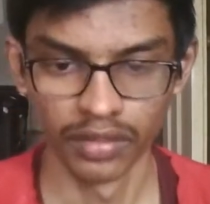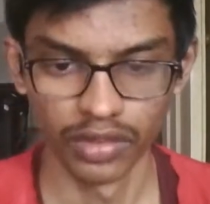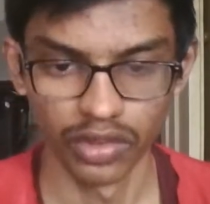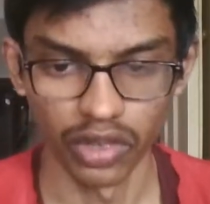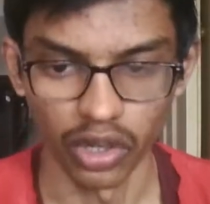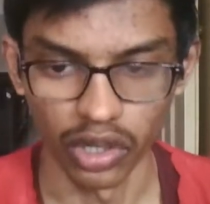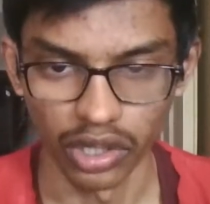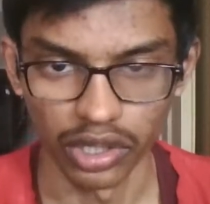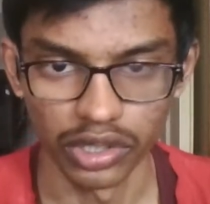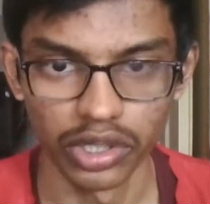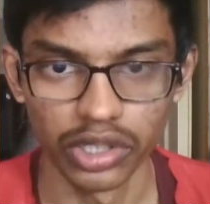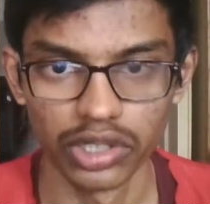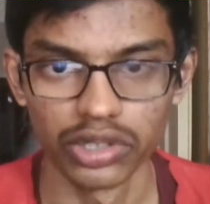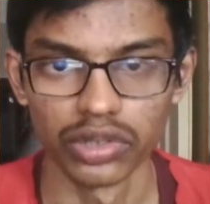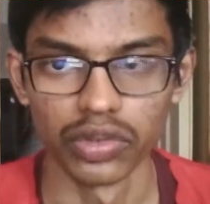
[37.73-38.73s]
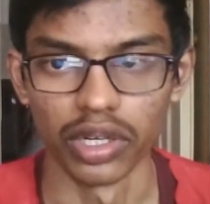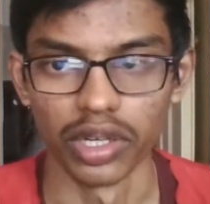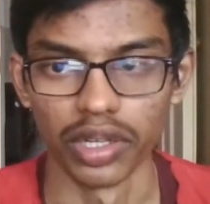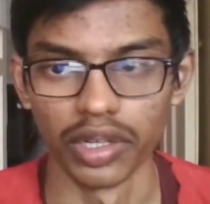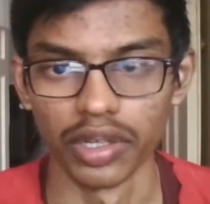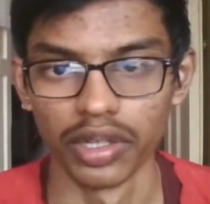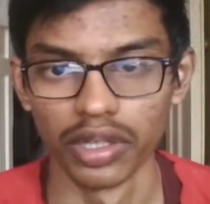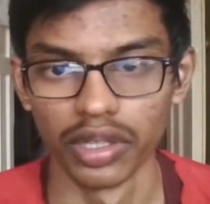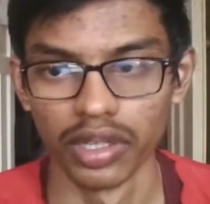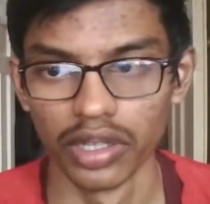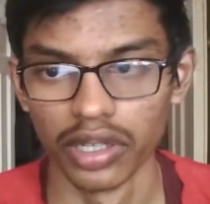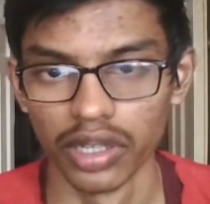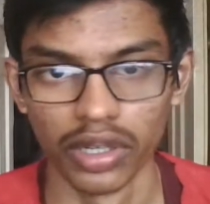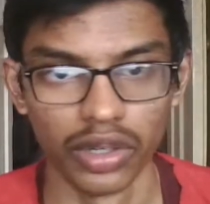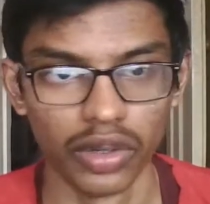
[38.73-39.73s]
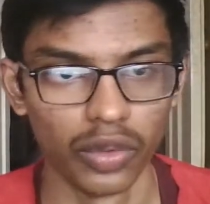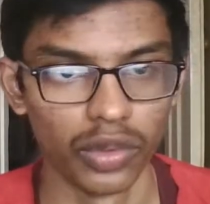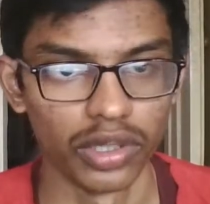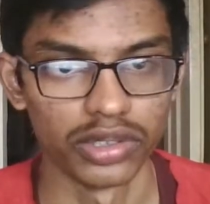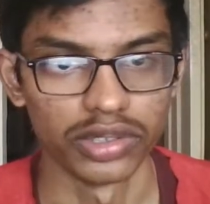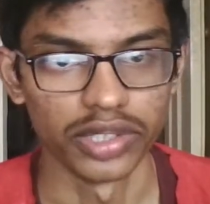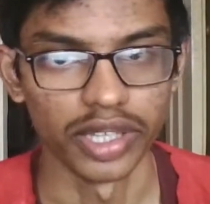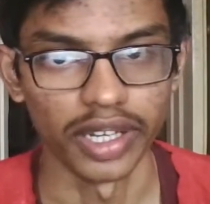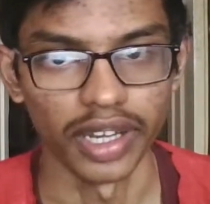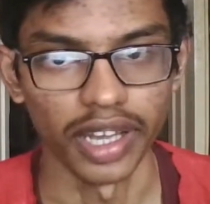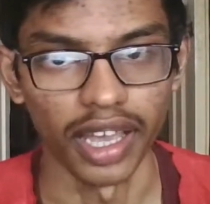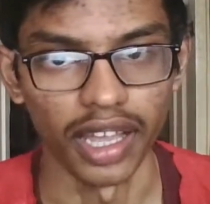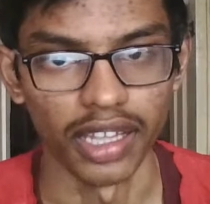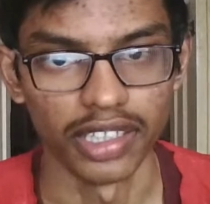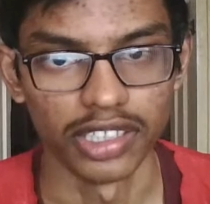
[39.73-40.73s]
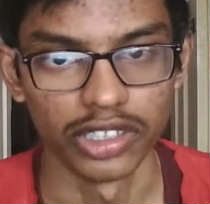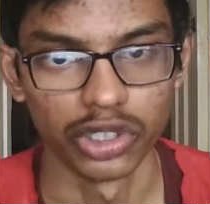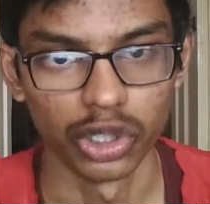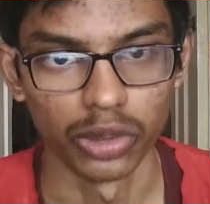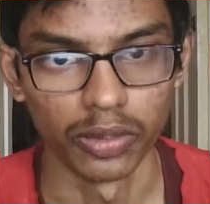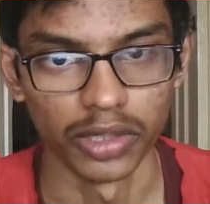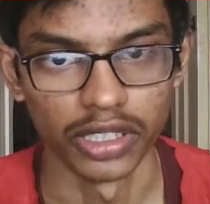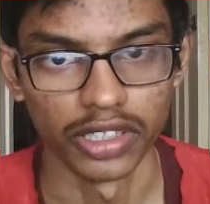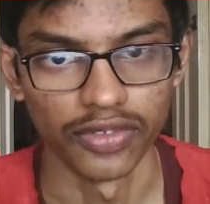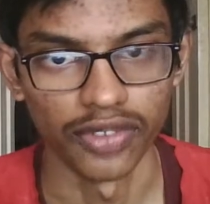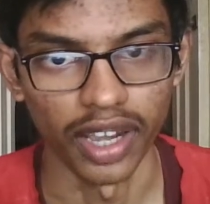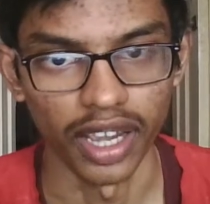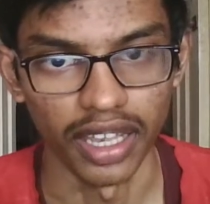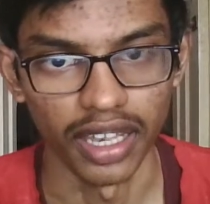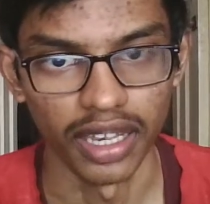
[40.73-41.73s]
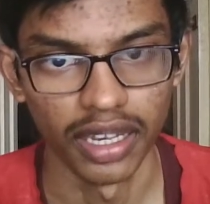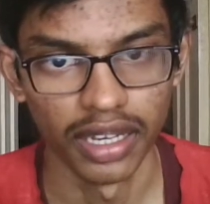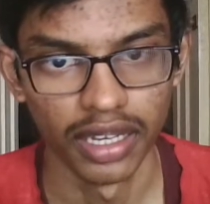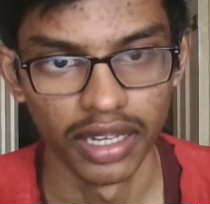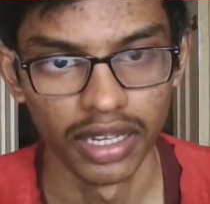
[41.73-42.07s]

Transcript: Not this one. One second, I'll just open the file.